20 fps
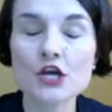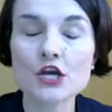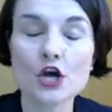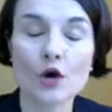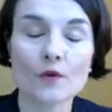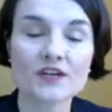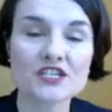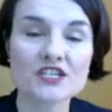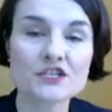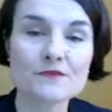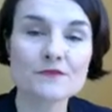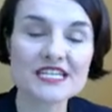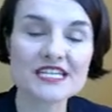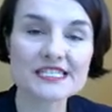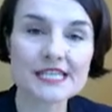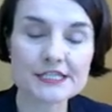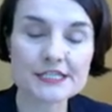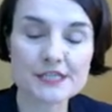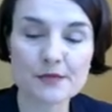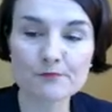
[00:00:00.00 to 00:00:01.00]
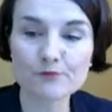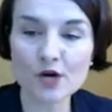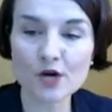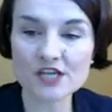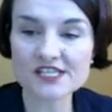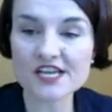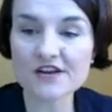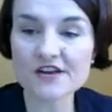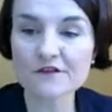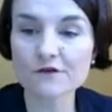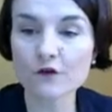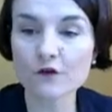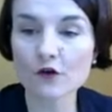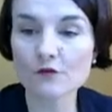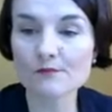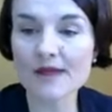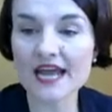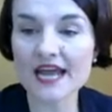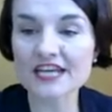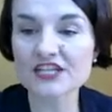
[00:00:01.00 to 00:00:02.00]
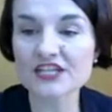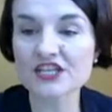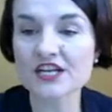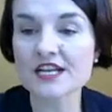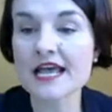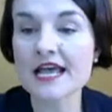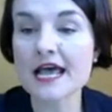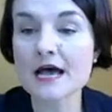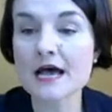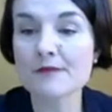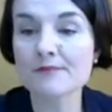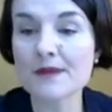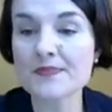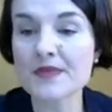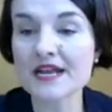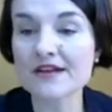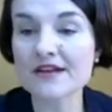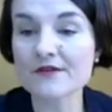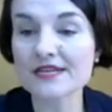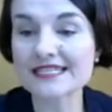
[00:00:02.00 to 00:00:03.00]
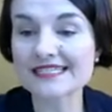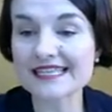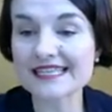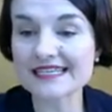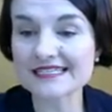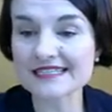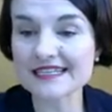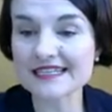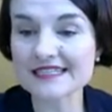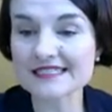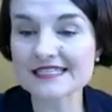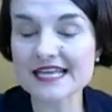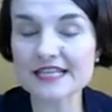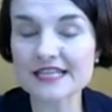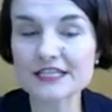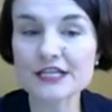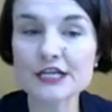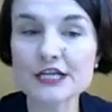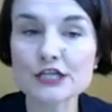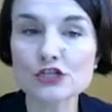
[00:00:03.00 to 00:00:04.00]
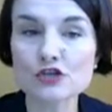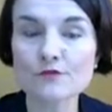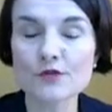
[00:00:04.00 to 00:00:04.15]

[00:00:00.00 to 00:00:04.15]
which means it's a positive formation, but the resistance that needs to be